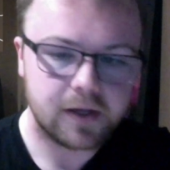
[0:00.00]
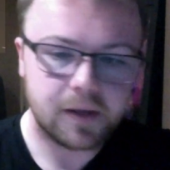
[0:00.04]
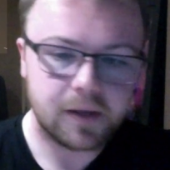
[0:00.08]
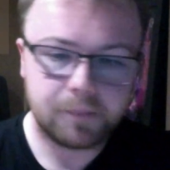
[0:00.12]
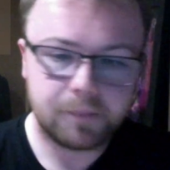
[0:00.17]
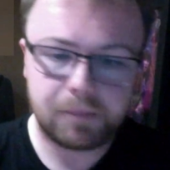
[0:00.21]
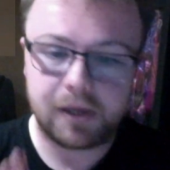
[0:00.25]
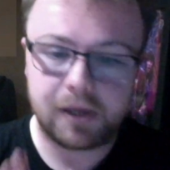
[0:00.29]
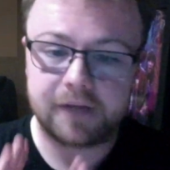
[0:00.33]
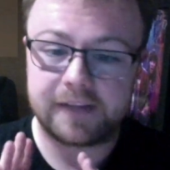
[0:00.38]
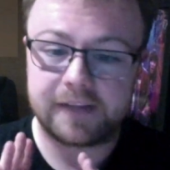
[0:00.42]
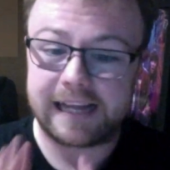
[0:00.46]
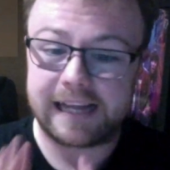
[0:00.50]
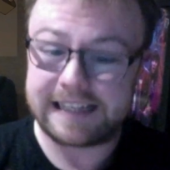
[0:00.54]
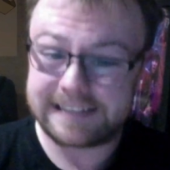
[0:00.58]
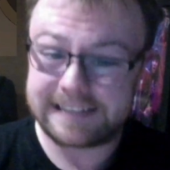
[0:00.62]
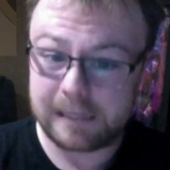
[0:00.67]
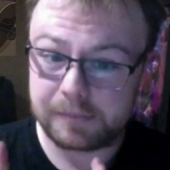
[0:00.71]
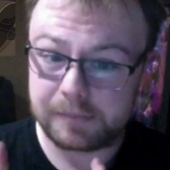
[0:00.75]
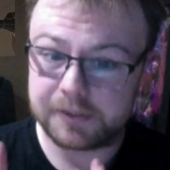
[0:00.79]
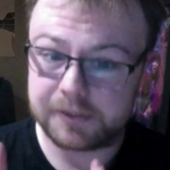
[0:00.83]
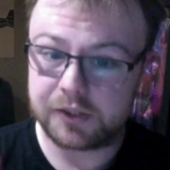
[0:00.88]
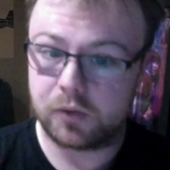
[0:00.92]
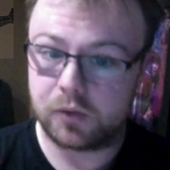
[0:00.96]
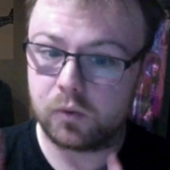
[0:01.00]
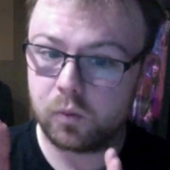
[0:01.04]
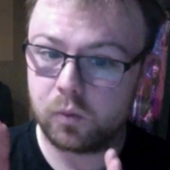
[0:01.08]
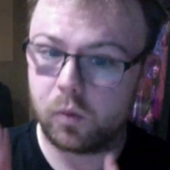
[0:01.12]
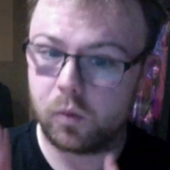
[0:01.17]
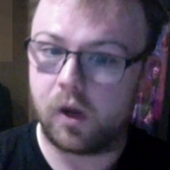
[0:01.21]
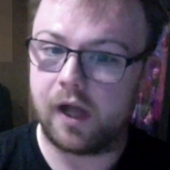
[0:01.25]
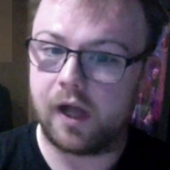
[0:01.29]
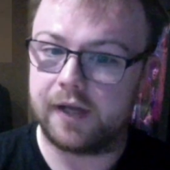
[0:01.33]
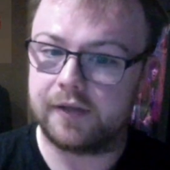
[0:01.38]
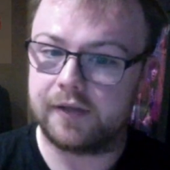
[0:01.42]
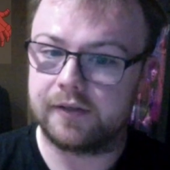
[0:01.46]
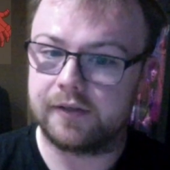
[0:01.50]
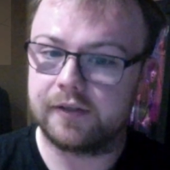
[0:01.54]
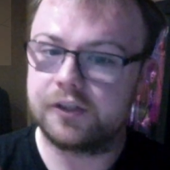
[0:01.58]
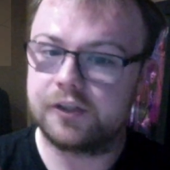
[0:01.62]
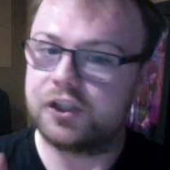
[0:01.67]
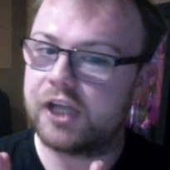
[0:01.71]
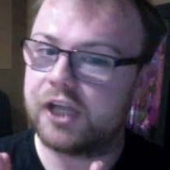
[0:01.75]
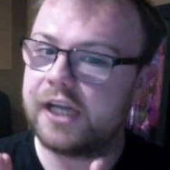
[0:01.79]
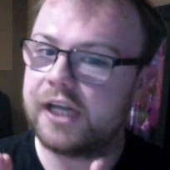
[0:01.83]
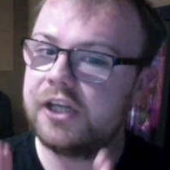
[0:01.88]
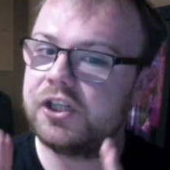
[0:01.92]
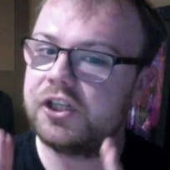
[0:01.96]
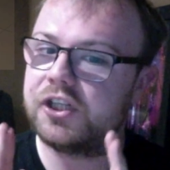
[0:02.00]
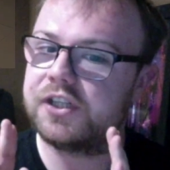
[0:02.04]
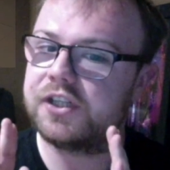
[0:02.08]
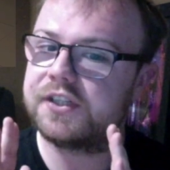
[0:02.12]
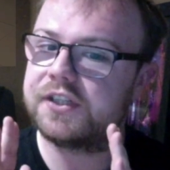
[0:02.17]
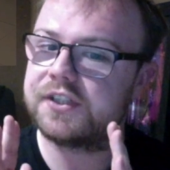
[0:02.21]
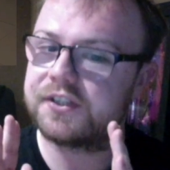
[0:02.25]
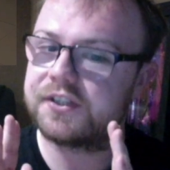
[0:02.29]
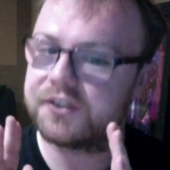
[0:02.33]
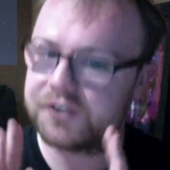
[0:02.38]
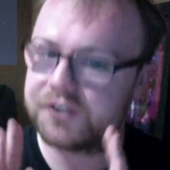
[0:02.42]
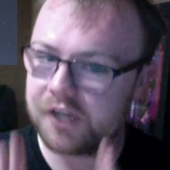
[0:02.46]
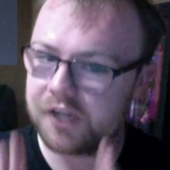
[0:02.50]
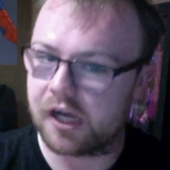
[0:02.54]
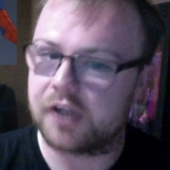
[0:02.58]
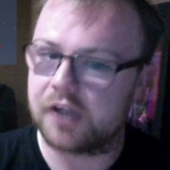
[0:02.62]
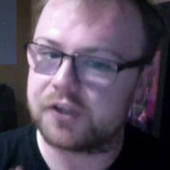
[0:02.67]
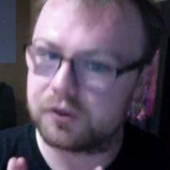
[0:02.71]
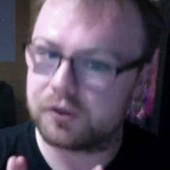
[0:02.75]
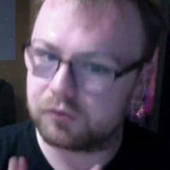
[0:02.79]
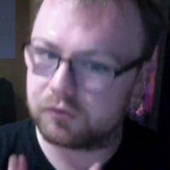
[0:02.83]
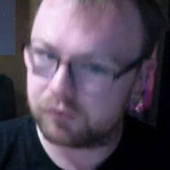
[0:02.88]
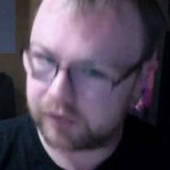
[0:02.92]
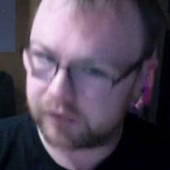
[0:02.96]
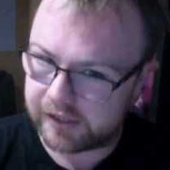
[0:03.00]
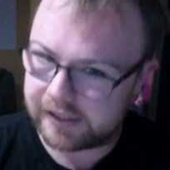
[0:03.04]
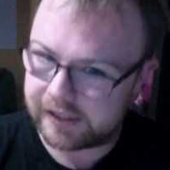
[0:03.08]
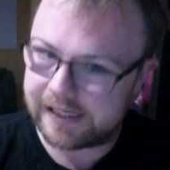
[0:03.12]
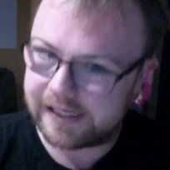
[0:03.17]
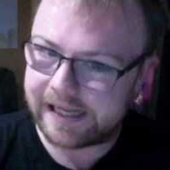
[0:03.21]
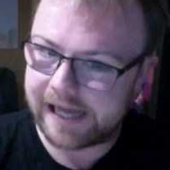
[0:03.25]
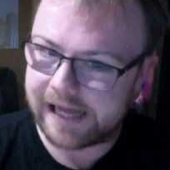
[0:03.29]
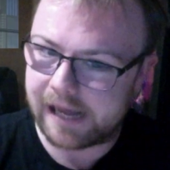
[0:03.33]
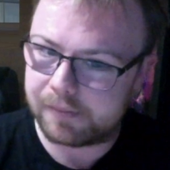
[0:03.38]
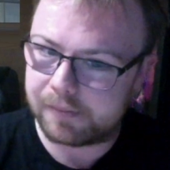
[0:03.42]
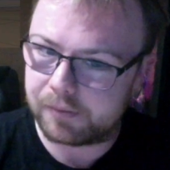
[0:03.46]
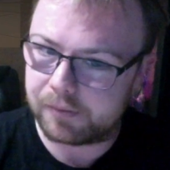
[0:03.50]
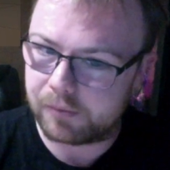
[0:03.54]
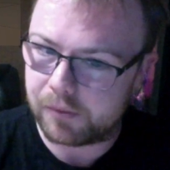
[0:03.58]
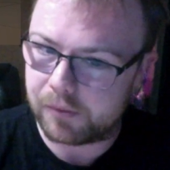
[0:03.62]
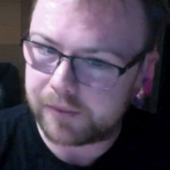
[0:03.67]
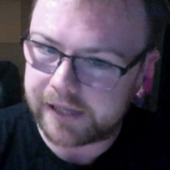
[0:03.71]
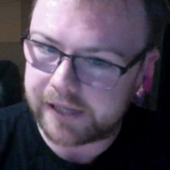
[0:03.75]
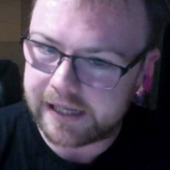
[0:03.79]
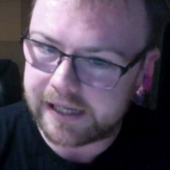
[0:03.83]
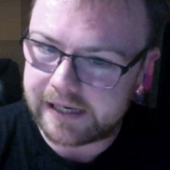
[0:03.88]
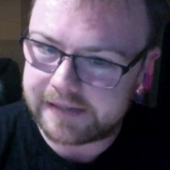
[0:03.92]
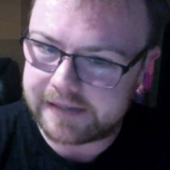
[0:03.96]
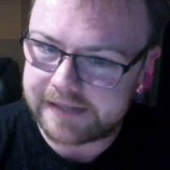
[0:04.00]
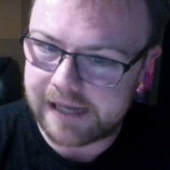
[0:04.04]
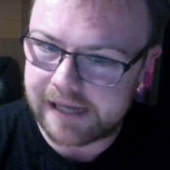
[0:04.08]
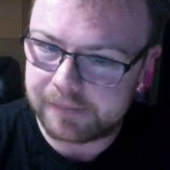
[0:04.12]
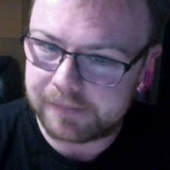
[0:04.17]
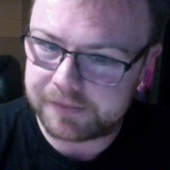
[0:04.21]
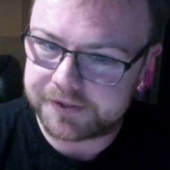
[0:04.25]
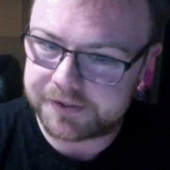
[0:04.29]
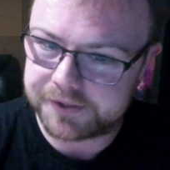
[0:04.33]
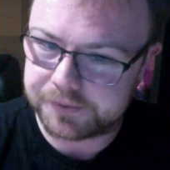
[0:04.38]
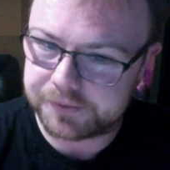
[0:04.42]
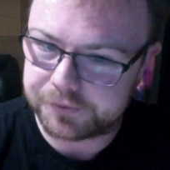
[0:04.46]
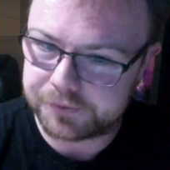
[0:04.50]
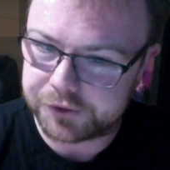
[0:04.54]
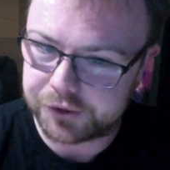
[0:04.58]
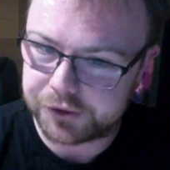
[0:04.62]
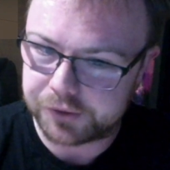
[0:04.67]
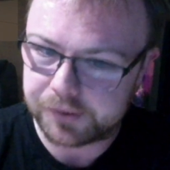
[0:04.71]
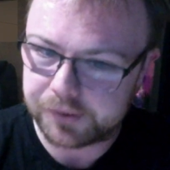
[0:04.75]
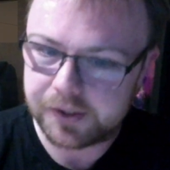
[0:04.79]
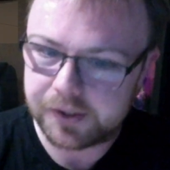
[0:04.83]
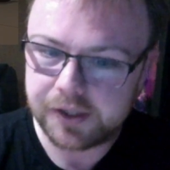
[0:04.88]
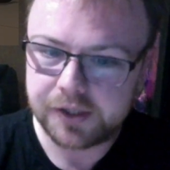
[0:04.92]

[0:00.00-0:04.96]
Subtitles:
But that's episode 1. Changes start to really happen when we get into episode 2.